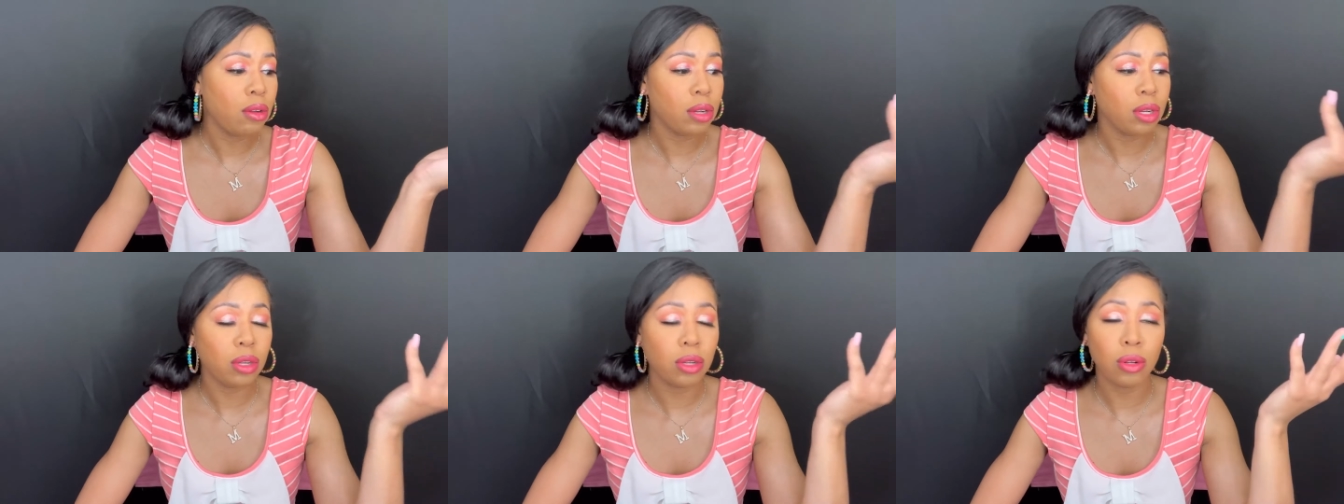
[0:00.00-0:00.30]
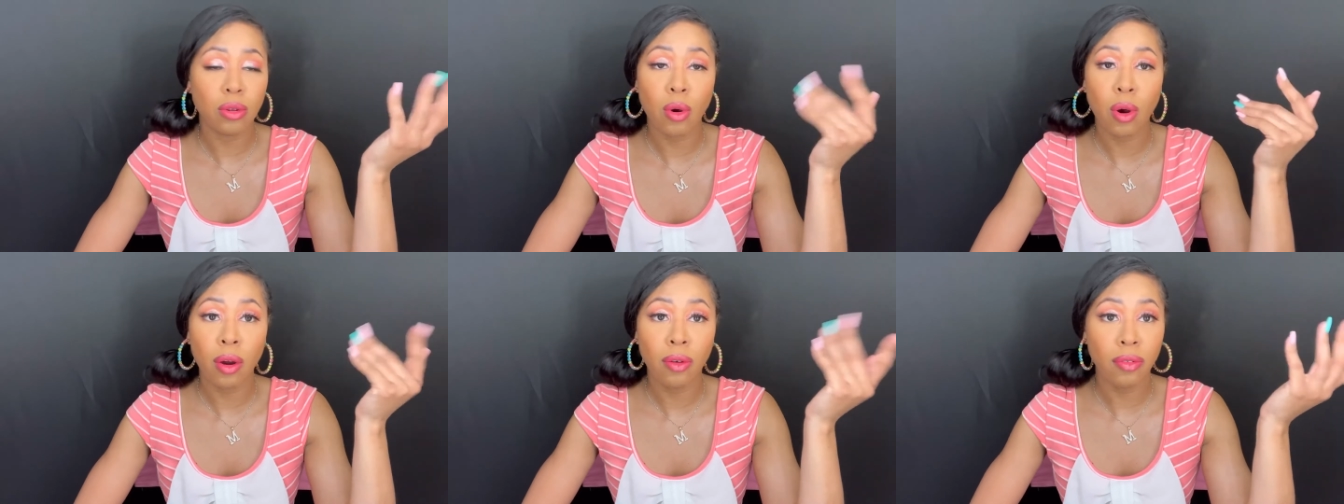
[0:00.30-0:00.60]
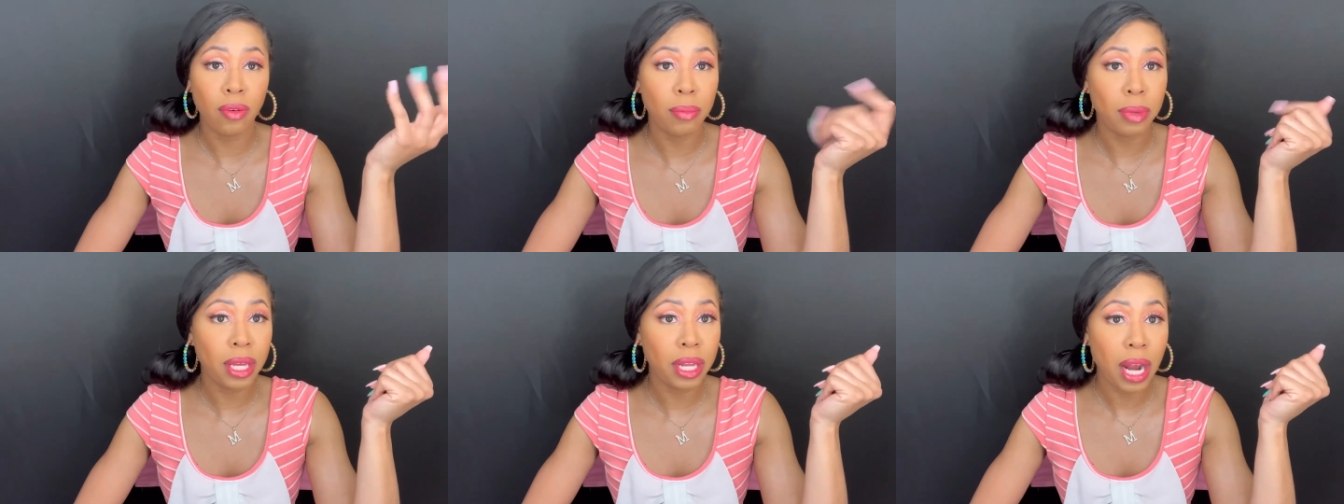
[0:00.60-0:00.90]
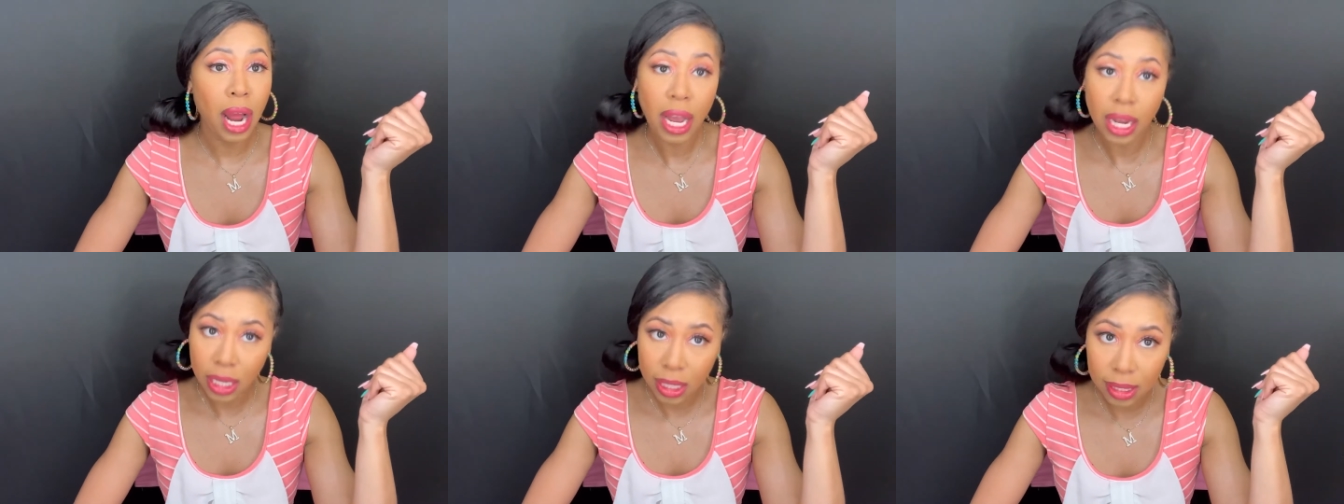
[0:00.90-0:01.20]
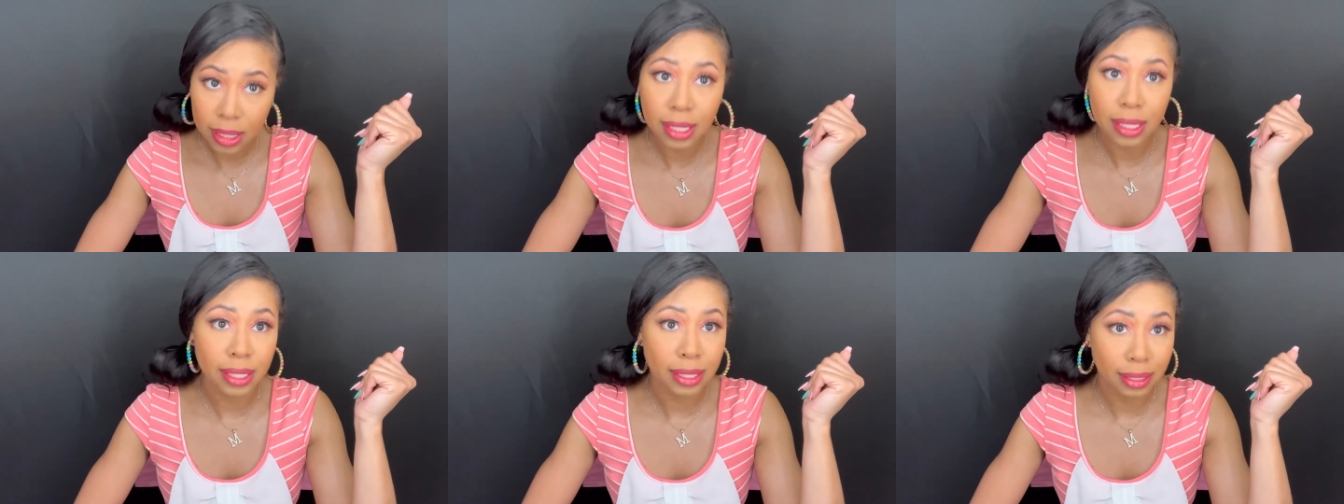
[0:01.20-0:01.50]
Lord forbid, I
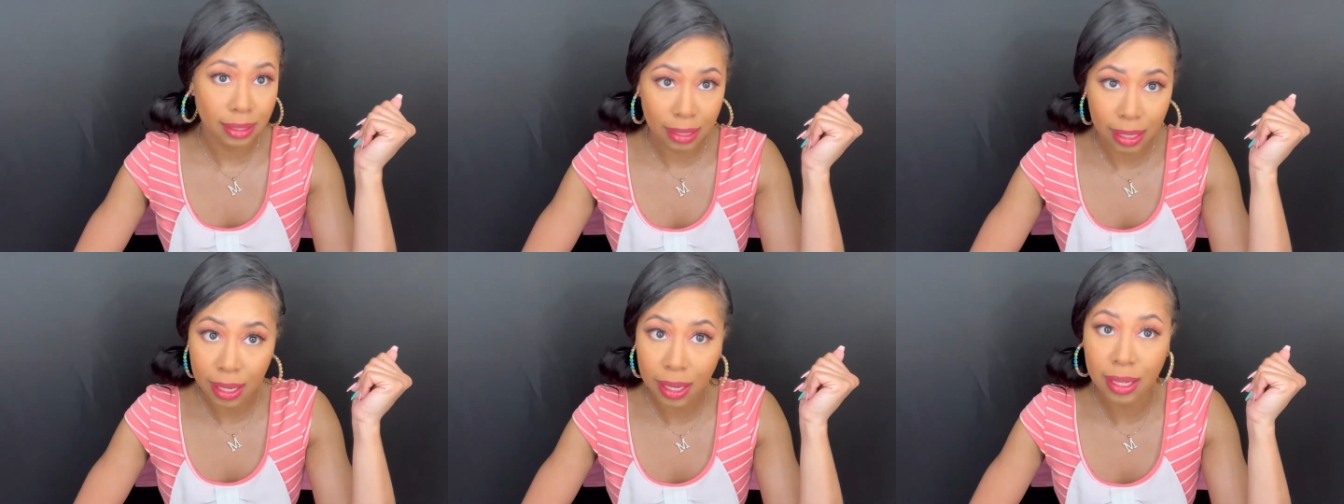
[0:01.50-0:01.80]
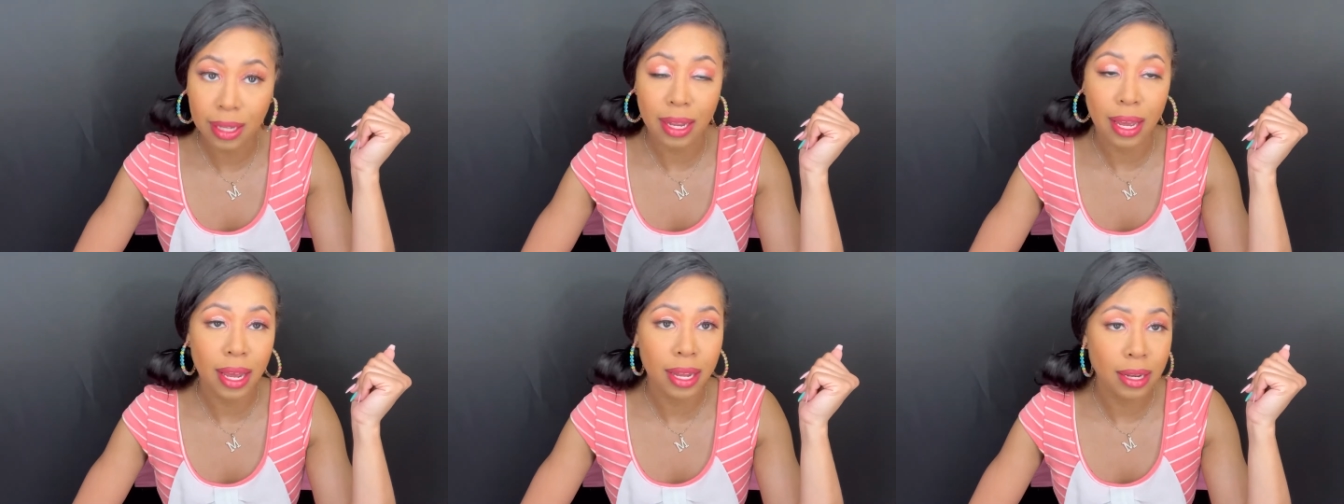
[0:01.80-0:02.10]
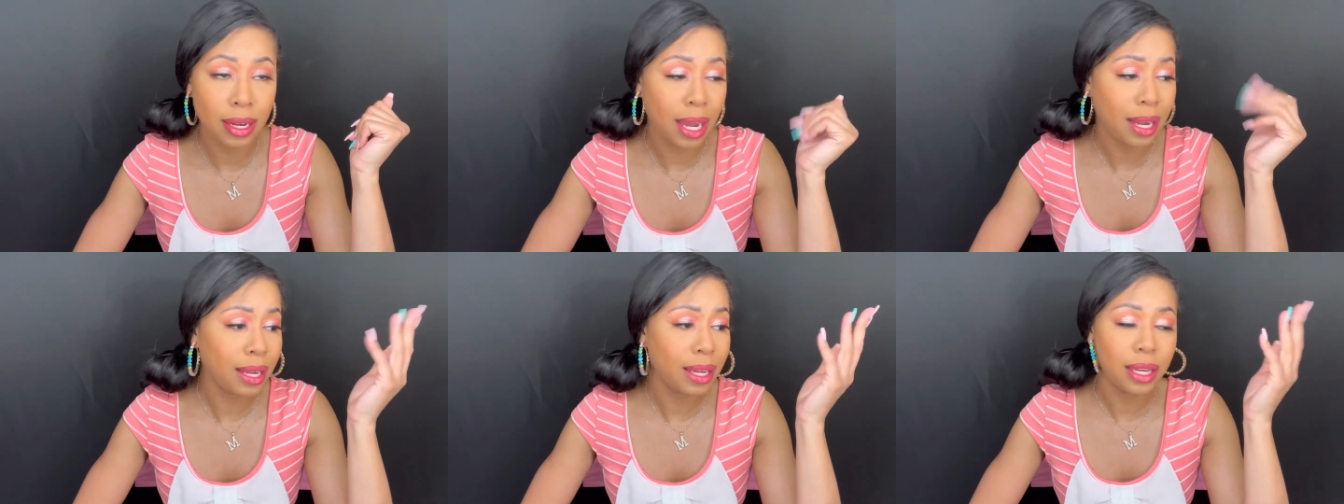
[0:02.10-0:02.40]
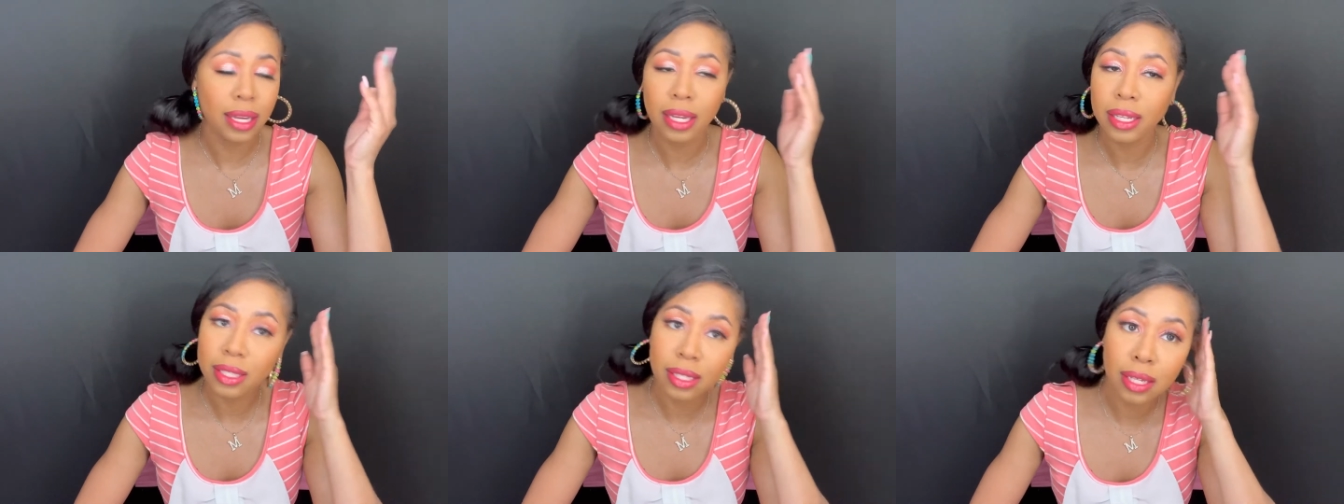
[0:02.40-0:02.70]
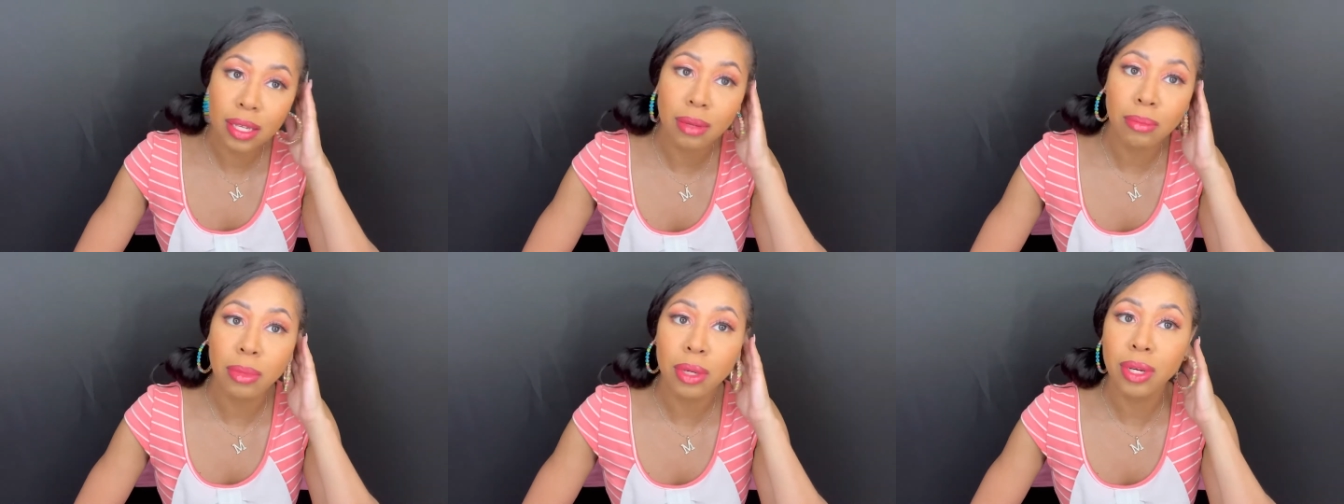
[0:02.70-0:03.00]
could hit that. I could hit
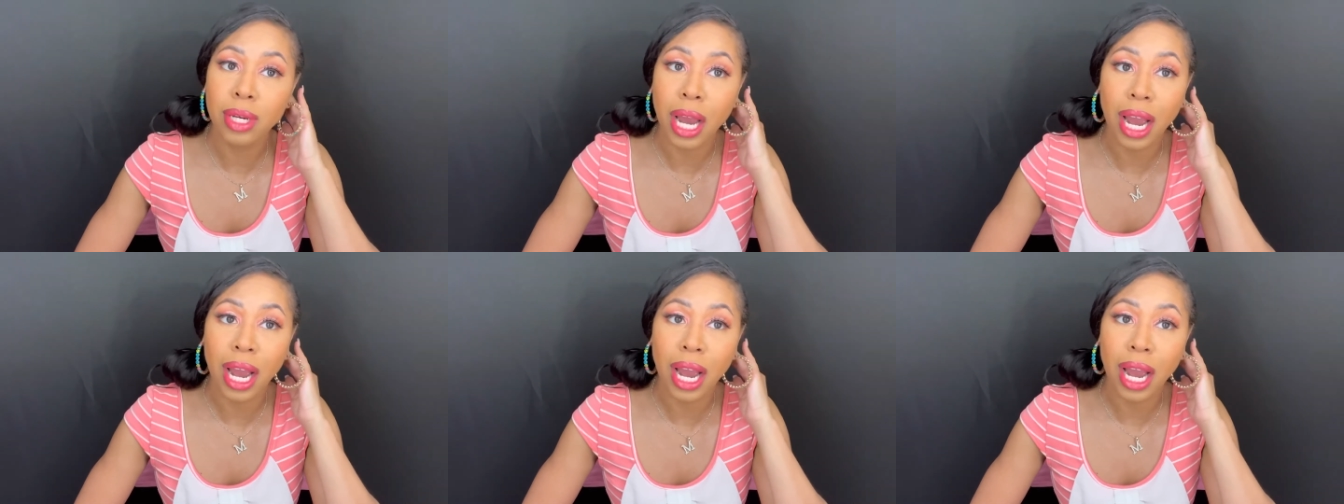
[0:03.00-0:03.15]
10 million.